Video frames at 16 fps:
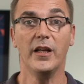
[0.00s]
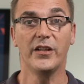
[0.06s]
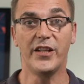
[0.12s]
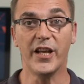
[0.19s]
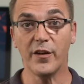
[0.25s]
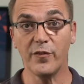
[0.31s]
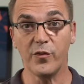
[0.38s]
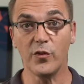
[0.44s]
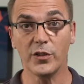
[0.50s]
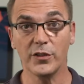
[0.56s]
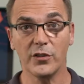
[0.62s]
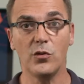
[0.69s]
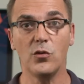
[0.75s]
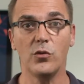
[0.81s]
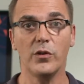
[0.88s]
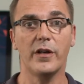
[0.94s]
Therefore, the
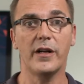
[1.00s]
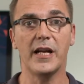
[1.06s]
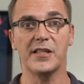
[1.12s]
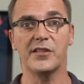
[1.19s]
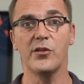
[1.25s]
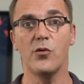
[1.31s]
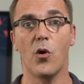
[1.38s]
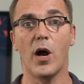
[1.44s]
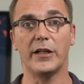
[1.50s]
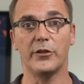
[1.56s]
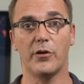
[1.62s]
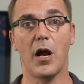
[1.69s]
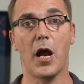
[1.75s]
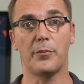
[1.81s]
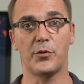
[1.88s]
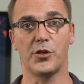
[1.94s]
caller has no other
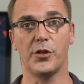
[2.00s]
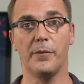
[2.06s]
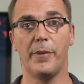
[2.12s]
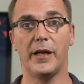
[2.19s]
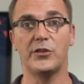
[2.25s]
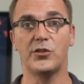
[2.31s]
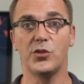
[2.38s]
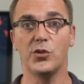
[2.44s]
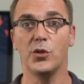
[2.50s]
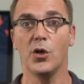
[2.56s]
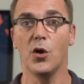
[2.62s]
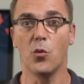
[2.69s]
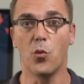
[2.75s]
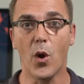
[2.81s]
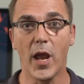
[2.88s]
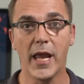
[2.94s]
option but to
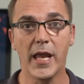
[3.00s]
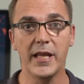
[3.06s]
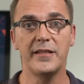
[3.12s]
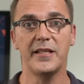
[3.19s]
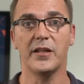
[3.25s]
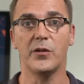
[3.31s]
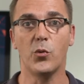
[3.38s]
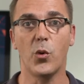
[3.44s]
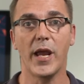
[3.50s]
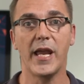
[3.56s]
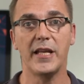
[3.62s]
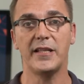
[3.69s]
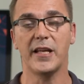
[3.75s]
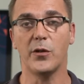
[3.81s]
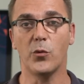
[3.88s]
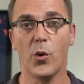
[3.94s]
wait and wait
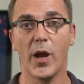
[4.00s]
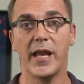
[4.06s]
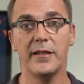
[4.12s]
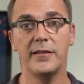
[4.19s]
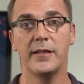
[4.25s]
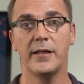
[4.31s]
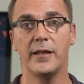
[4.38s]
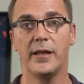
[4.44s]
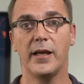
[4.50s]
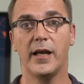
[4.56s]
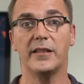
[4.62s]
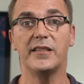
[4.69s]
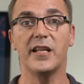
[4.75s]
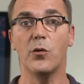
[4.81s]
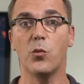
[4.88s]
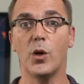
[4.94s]
and wait
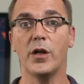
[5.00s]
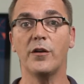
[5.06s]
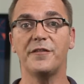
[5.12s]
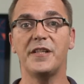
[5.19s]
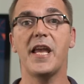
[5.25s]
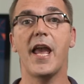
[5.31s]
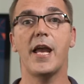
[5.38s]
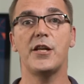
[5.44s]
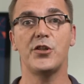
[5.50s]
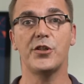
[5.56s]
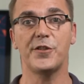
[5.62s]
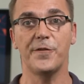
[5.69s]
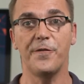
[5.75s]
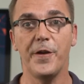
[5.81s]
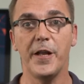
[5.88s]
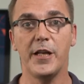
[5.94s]
until one of the agents
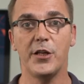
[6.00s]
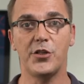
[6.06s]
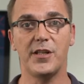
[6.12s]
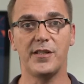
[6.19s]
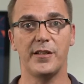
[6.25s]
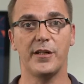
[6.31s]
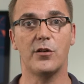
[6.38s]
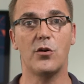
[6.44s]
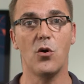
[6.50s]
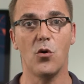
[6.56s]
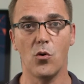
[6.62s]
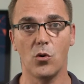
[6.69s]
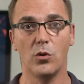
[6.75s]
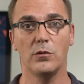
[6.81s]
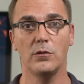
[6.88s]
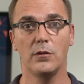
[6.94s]
finishes their
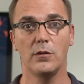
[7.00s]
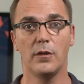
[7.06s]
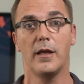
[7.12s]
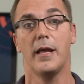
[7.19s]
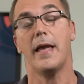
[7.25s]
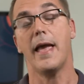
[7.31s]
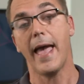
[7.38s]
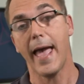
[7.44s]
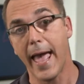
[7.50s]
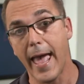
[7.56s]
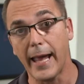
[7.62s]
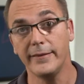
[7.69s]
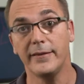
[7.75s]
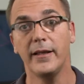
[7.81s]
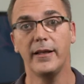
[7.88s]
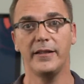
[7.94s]
call
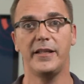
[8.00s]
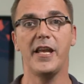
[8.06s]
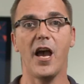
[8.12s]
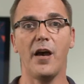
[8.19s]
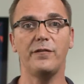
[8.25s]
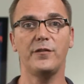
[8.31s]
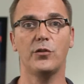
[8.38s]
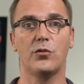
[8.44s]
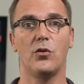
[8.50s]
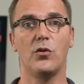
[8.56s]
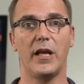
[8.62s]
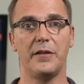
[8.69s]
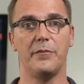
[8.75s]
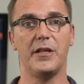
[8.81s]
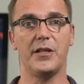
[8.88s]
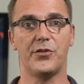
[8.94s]
and the after-call
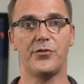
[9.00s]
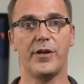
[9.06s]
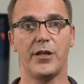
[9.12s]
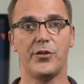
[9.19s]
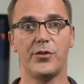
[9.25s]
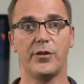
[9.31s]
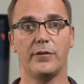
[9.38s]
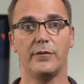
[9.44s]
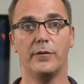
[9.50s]
administration.